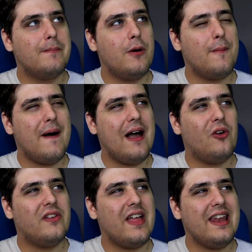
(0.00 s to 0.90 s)
put my
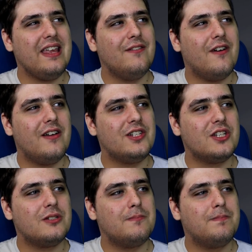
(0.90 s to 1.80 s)
hand on that lever and
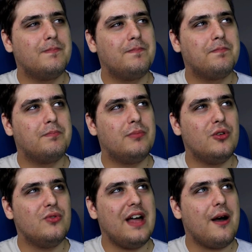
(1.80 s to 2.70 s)
just
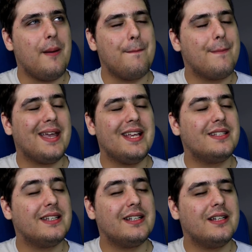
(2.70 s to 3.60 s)
blew that
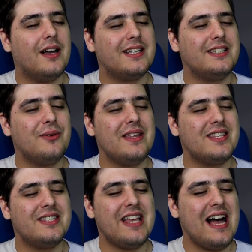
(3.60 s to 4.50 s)
amazing. I can still hear
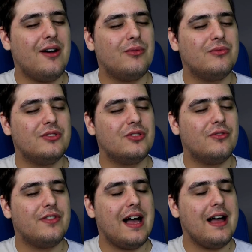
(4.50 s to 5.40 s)
the sounds
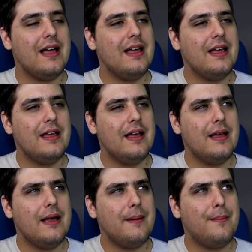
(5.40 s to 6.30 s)
of that
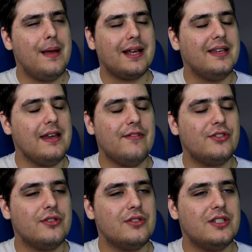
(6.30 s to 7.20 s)

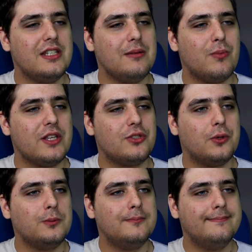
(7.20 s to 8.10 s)
magnificent steam
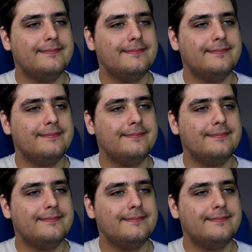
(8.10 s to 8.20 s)
whistle.